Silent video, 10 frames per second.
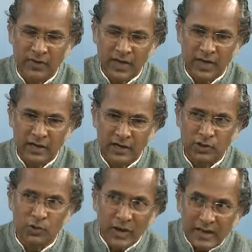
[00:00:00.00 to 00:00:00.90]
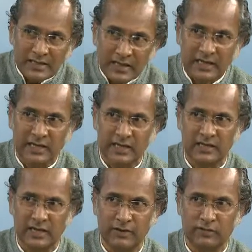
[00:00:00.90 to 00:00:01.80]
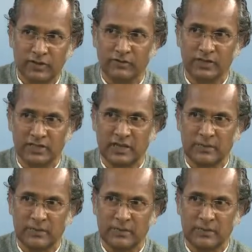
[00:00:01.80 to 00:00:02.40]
and you understand the destiny for the first time.